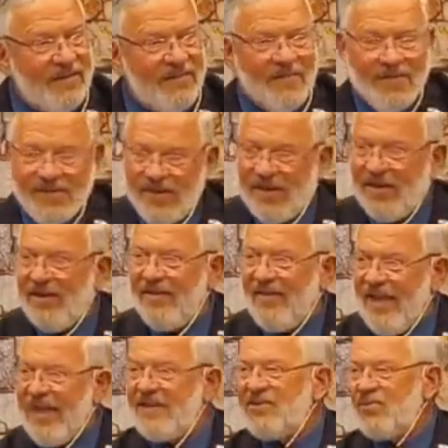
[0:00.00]
Then
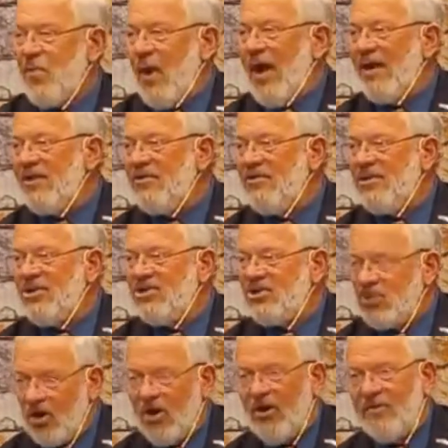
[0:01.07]
that's why you
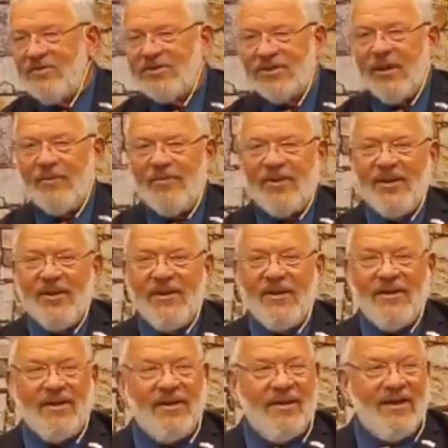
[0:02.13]
deserve something.
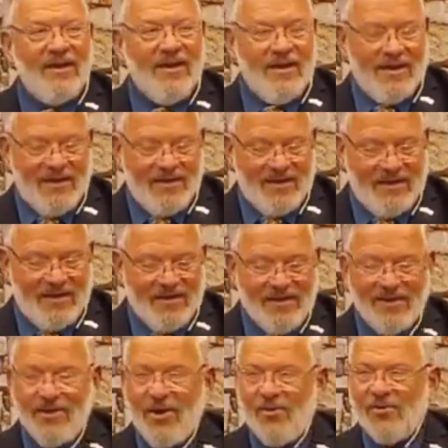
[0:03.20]

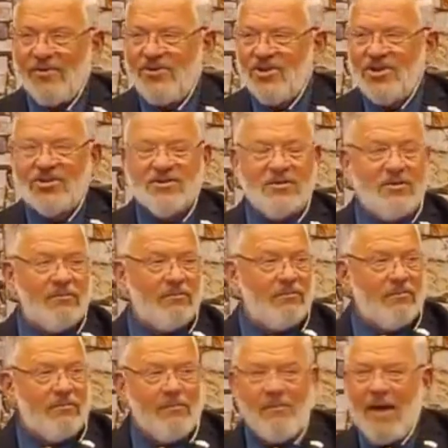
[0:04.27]
You don't just,
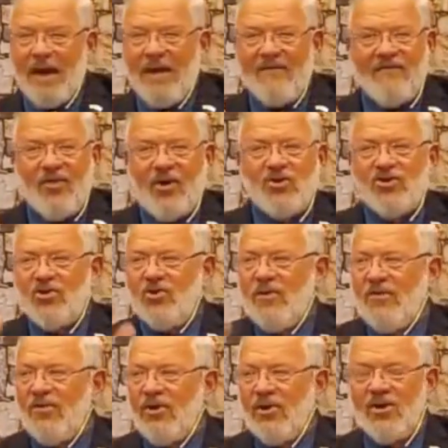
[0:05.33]
by virtue
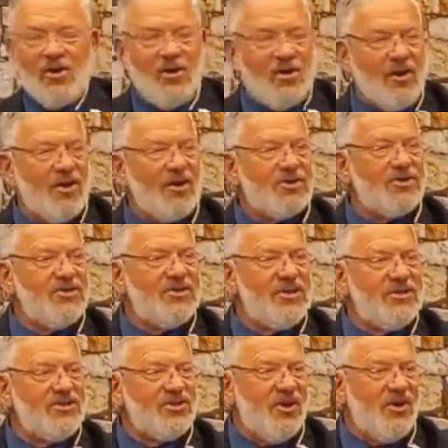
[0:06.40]
of your good looks,
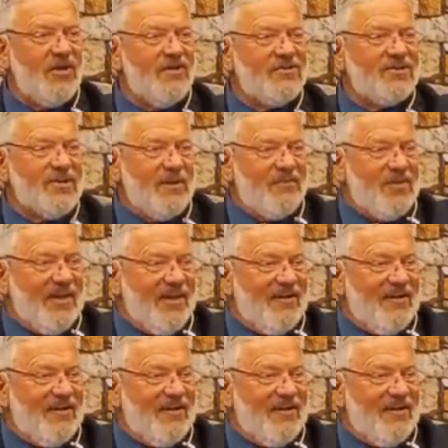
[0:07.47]
deserve something,